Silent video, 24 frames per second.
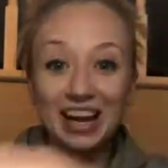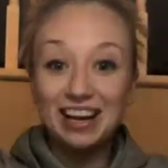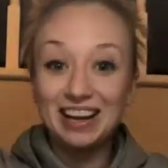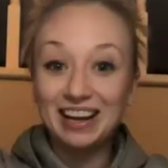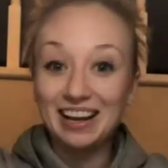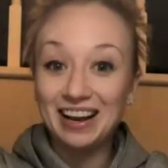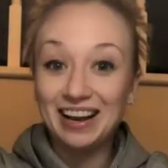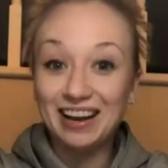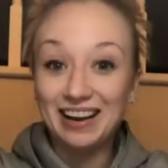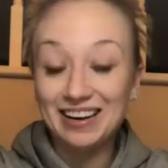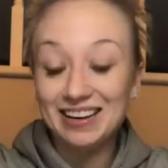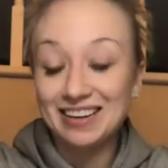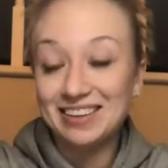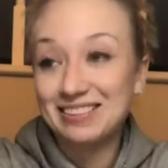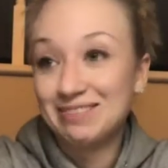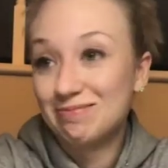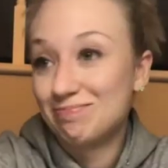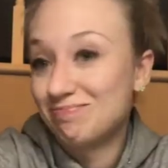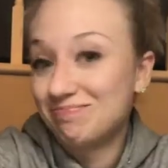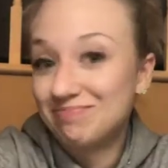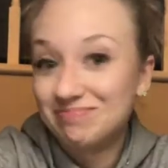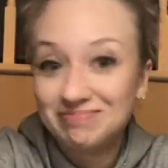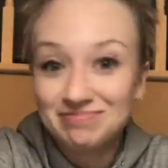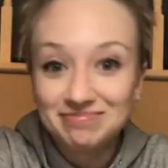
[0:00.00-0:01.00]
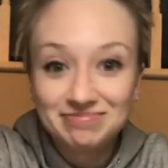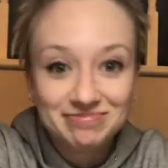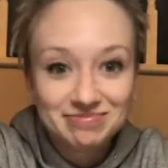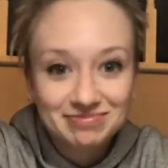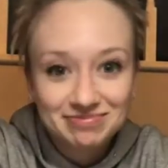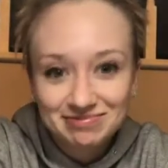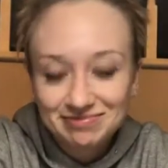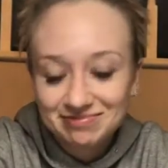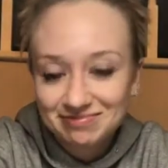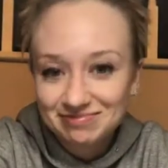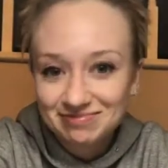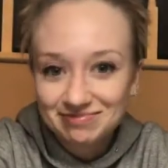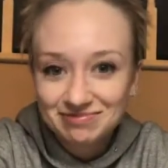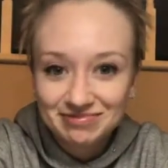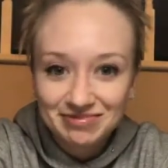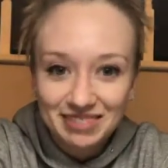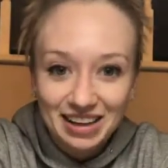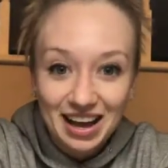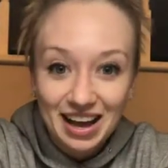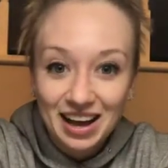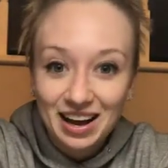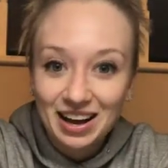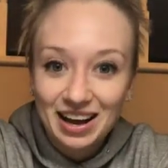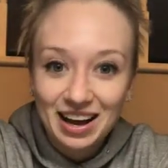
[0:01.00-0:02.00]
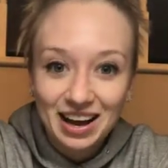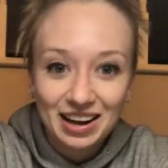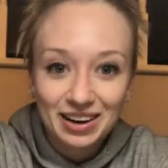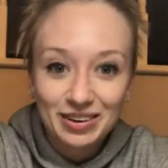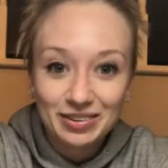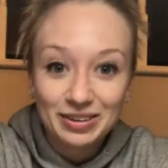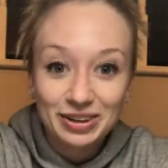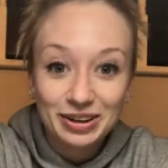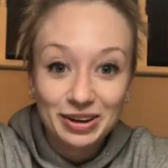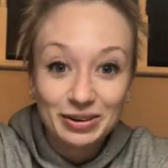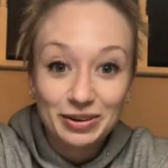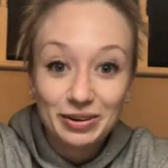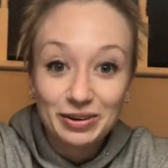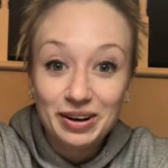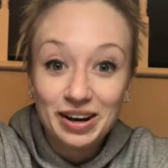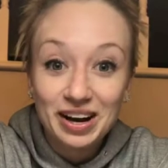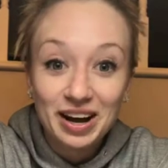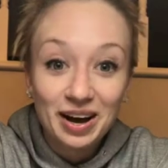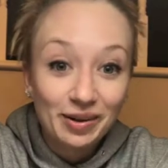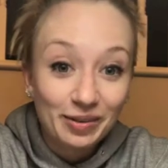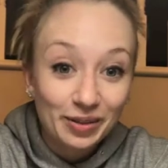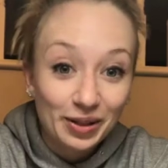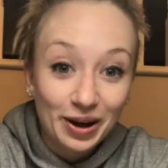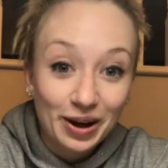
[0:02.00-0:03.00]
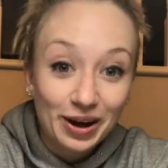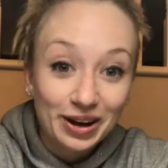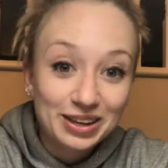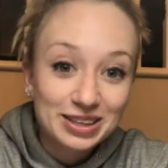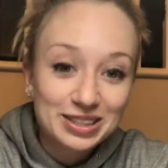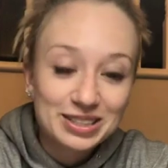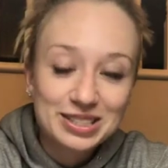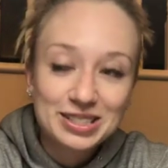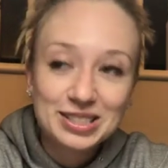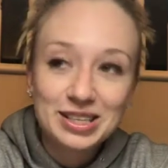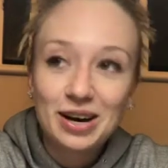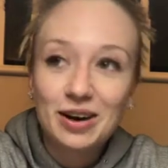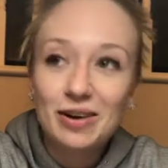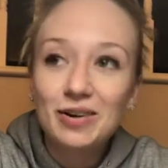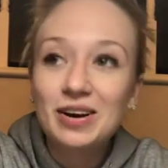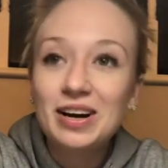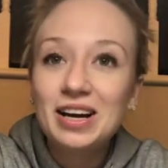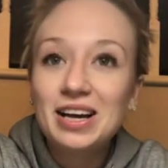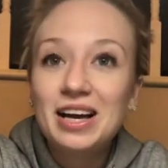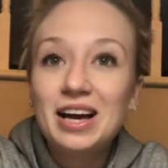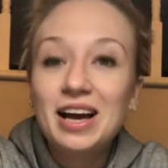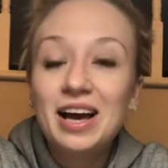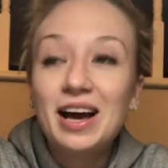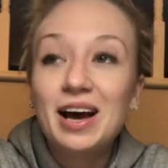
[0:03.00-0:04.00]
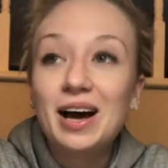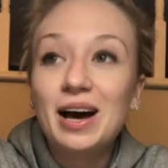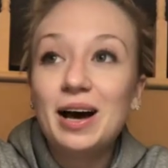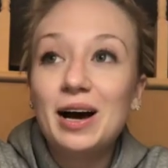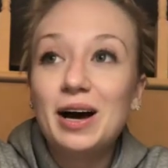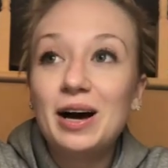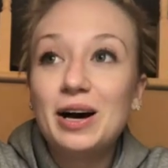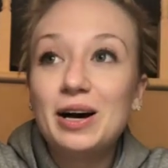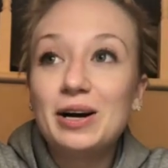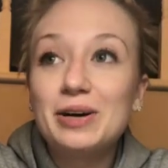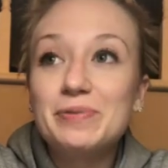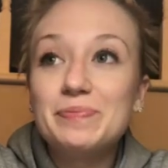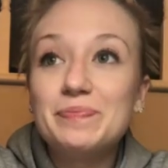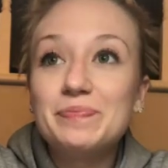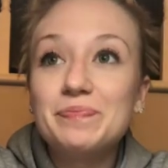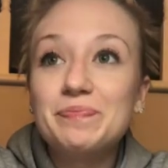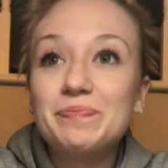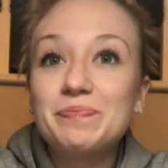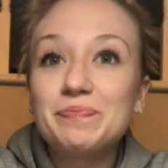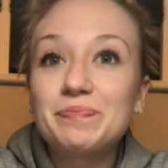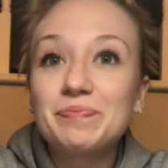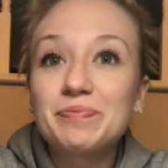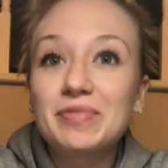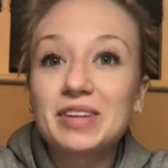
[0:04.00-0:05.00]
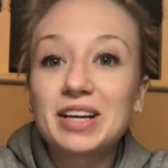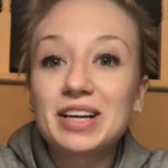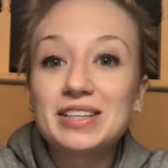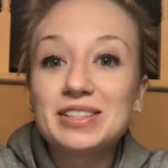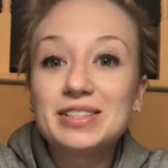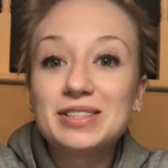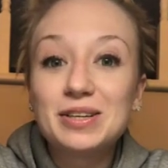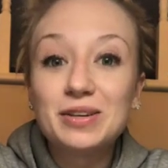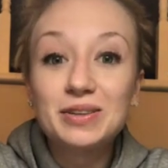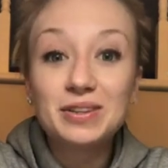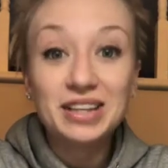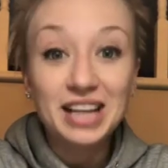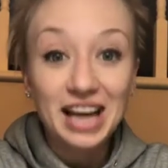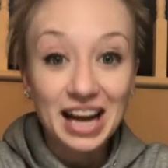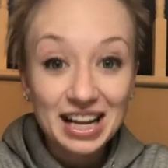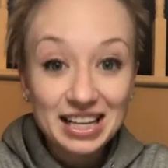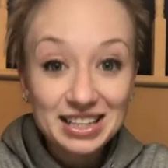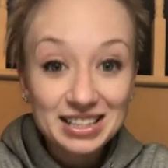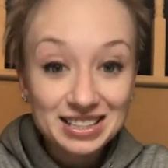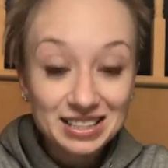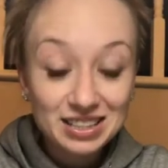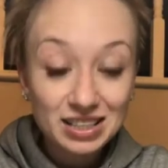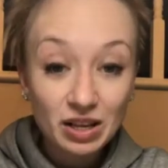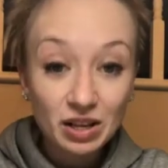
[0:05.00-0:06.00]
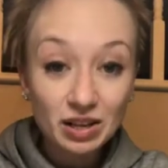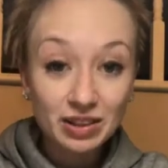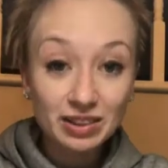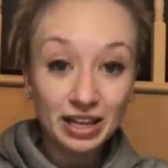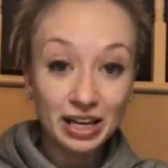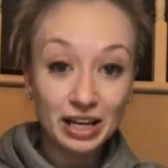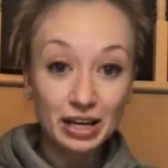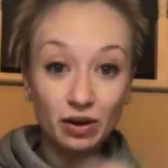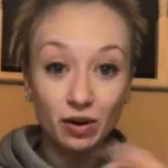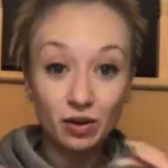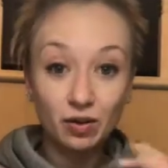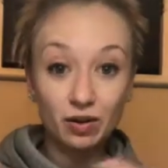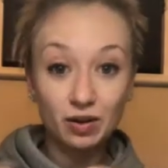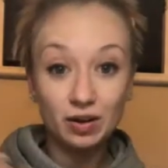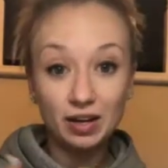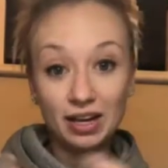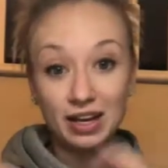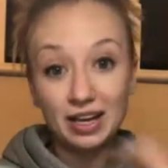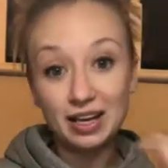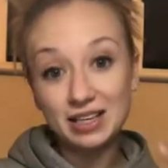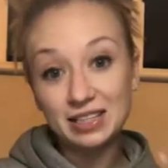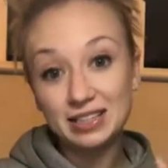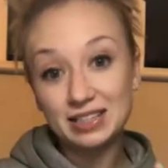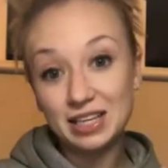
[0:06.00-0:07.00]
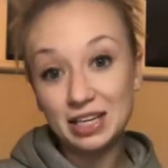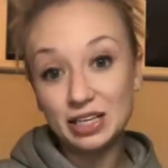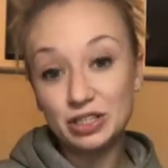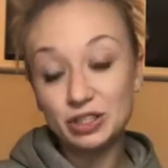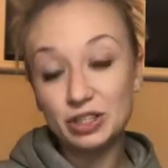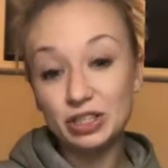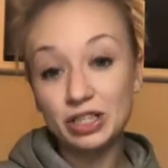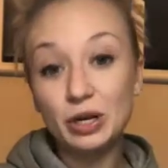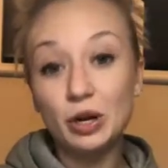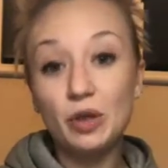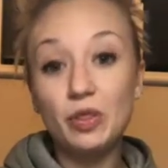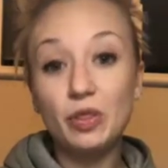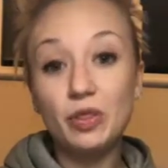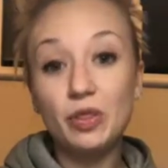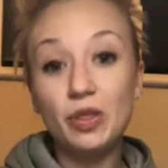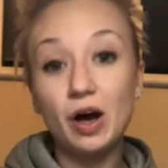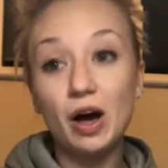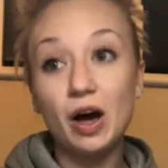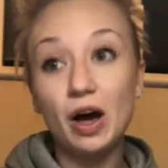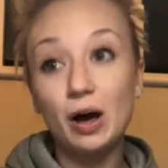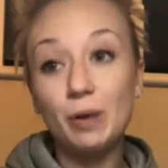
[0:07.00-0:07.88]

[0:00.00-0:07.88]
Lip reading: in I don't know how long. So that's like essentially the